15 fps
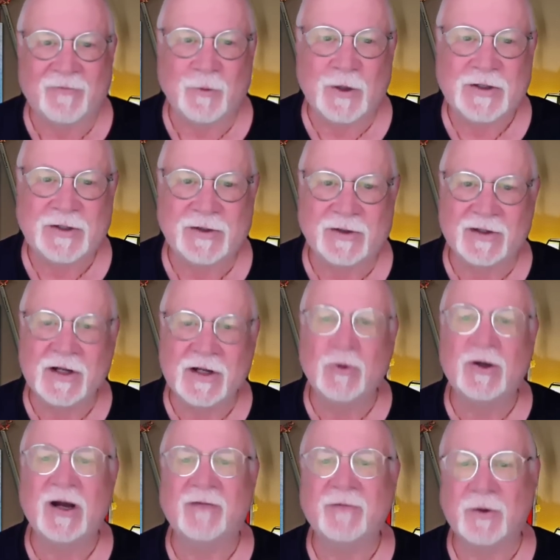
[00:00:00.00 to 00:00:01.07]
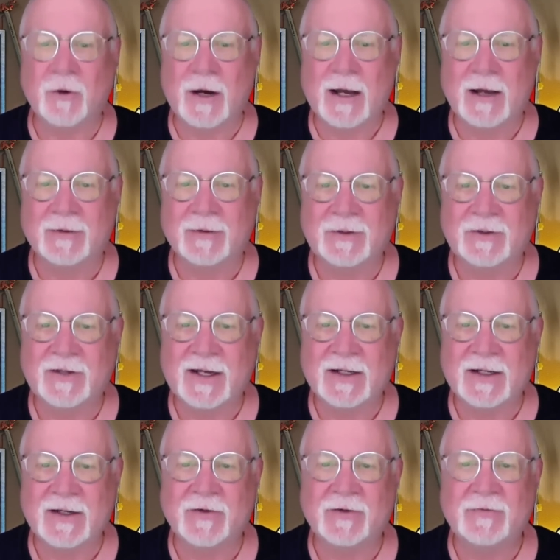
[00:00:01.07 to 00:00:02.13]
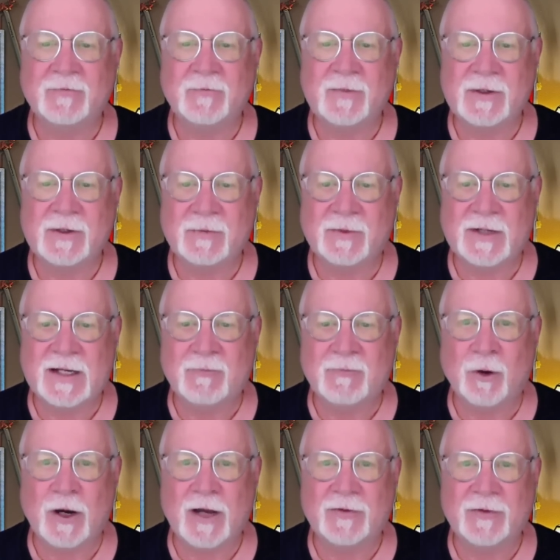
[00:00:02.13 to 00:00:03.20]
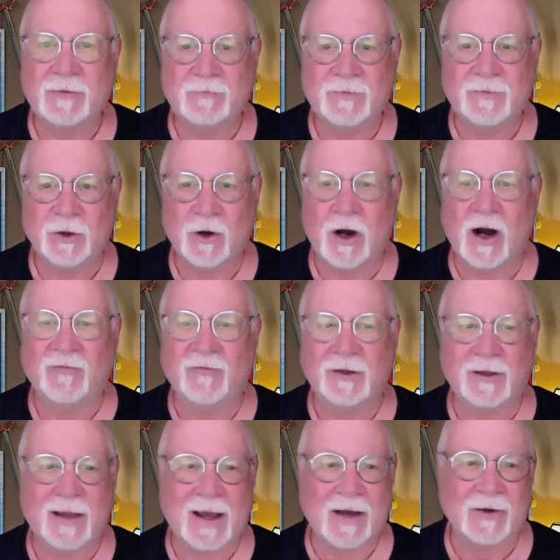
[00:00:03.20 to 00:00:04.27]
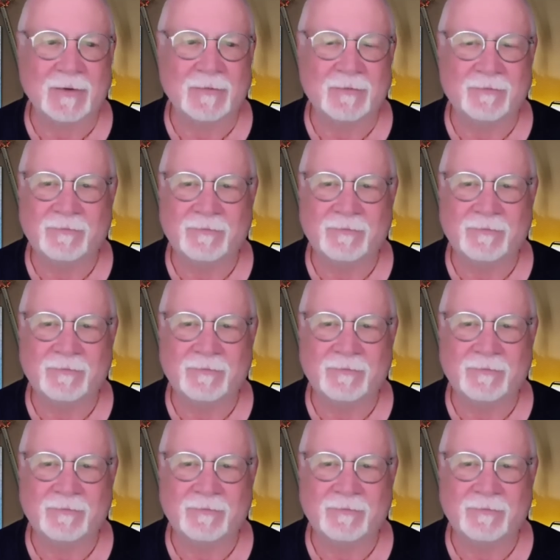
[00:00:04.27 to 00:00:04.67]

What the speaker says: reaches the snow-covered ground. You take another deep breath, you're off the ladder.